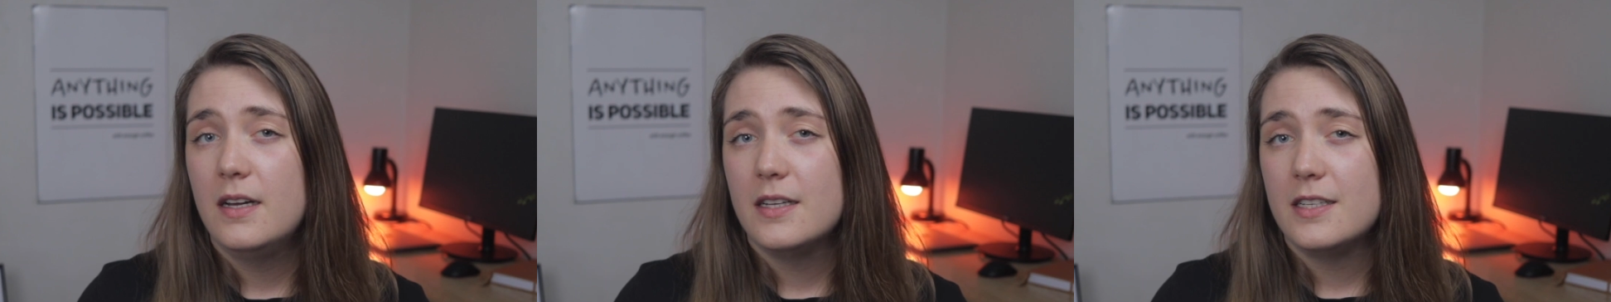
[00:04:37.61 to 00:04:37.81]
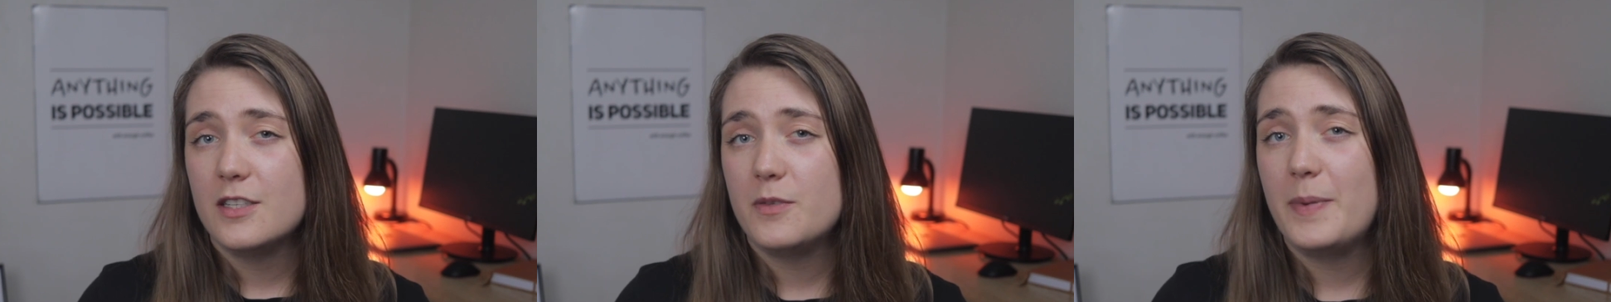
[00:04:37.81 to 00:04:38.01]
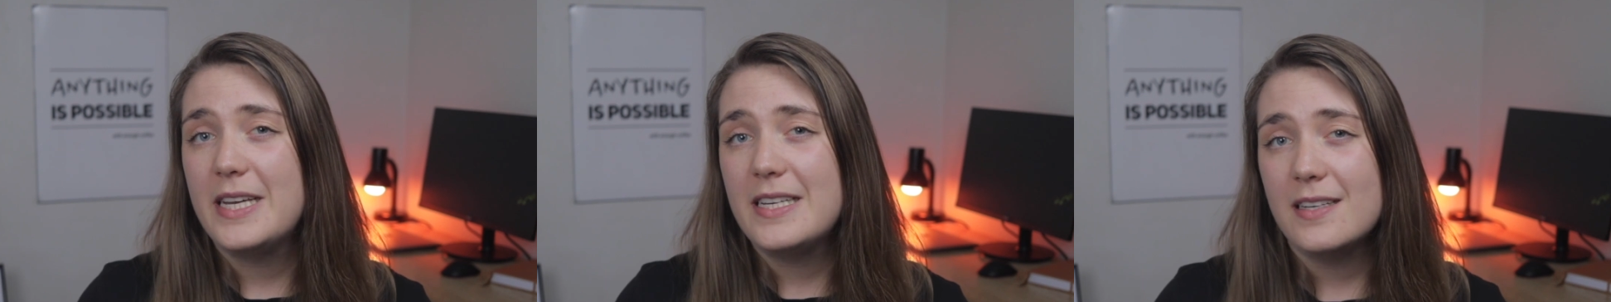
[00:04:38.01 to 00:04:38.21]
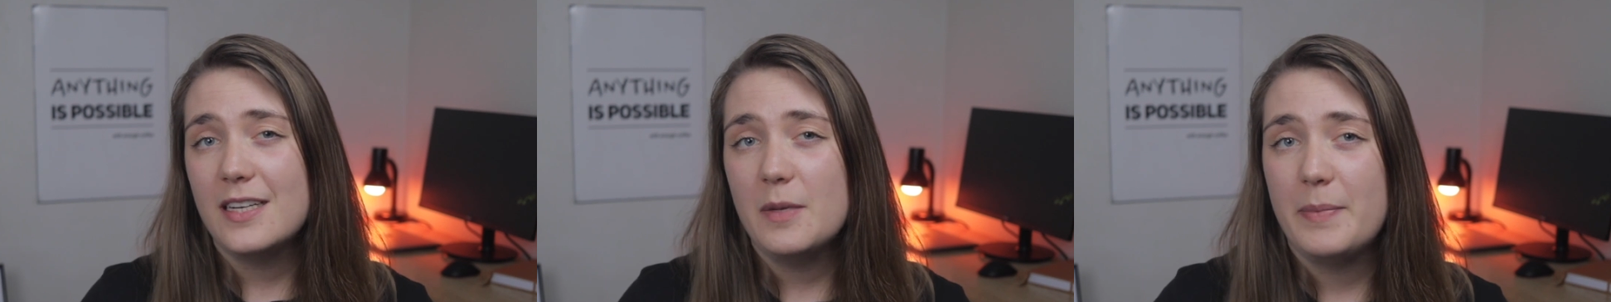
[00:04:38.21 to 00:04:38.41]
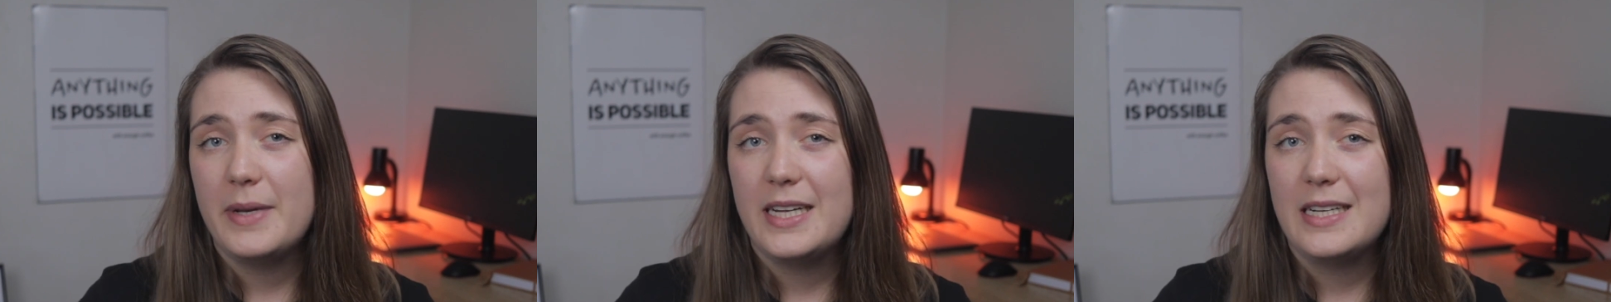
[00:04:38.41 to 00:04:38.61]
This
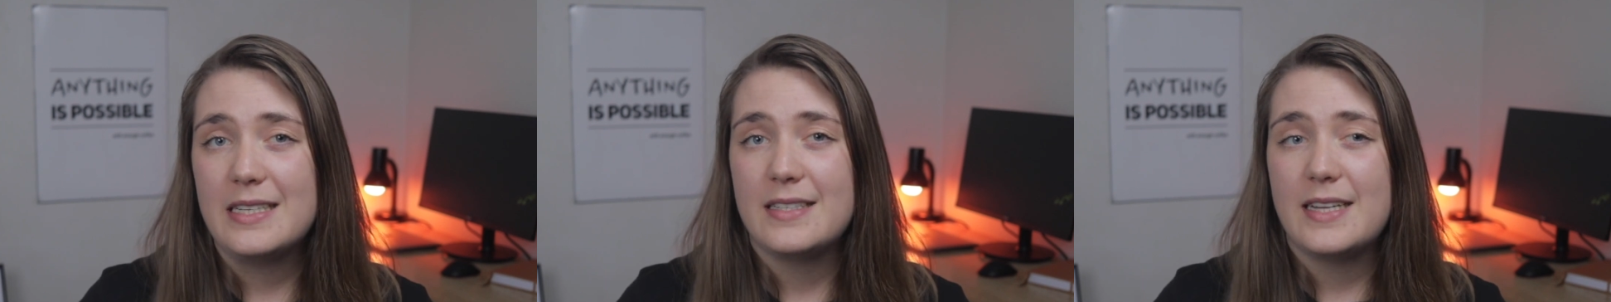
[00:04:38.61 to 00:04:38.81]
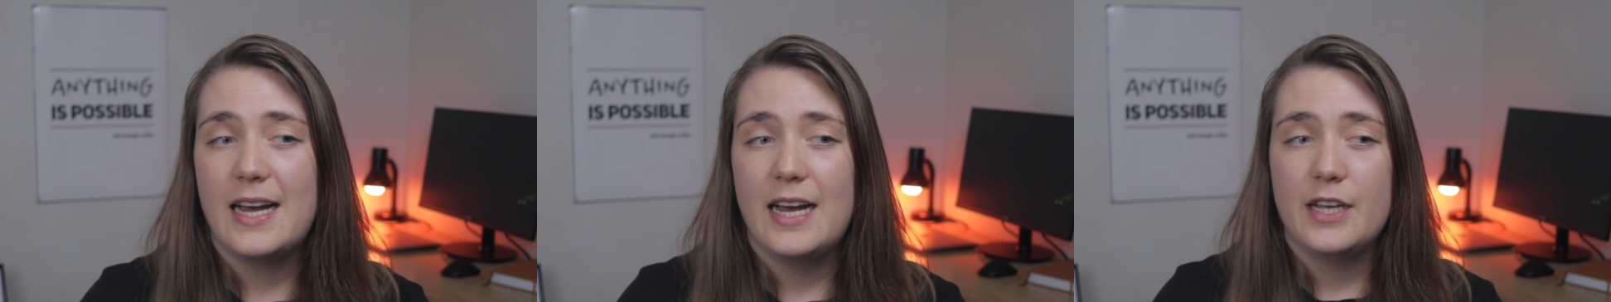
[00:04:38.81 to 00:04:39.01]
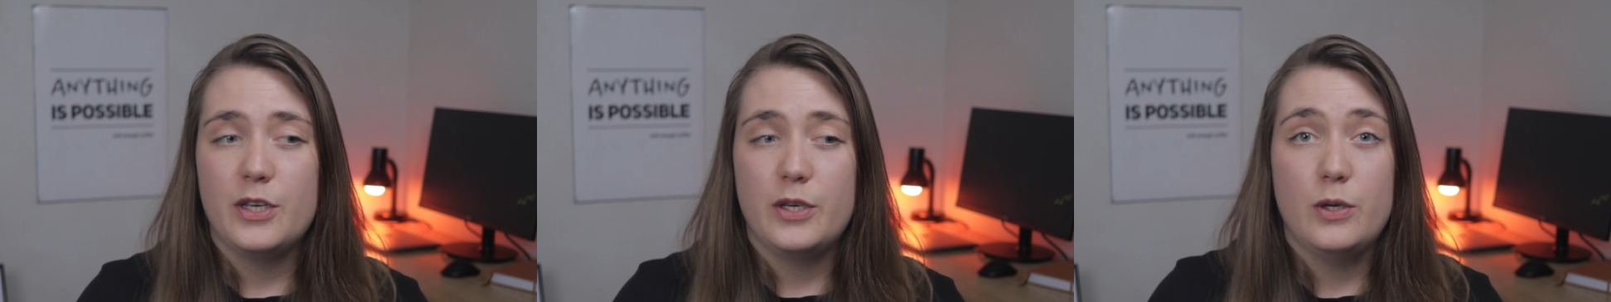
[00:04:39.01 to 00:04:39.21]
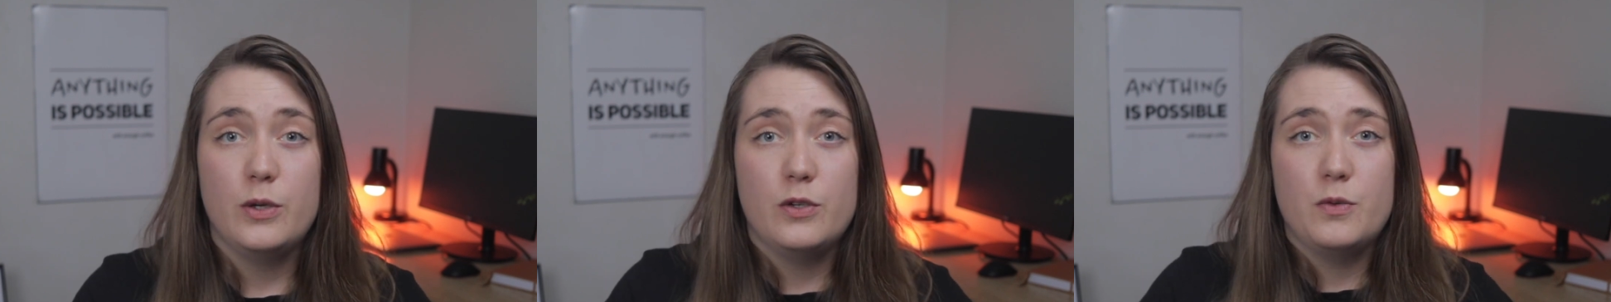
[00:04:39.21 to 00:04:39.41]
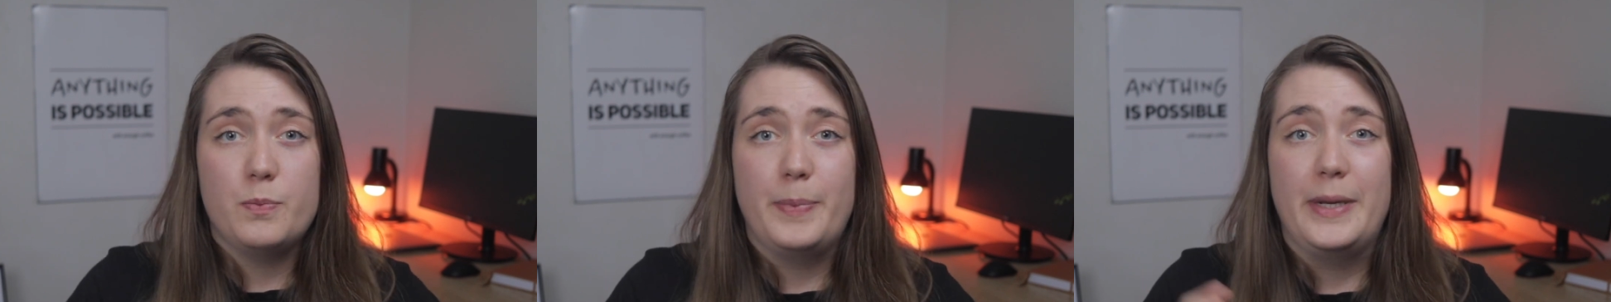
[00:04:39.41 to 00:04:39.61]
basically means that you
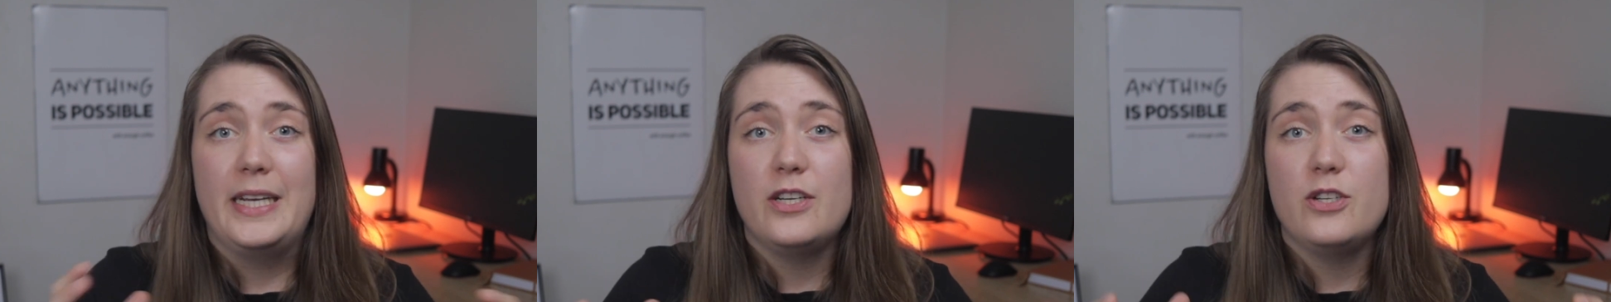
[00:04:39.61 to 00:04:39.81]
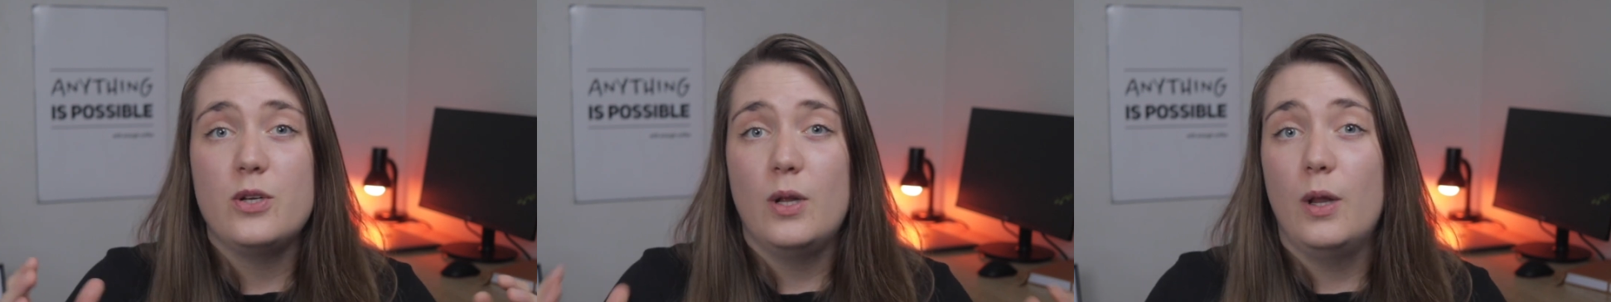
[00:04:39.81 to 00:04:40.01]
space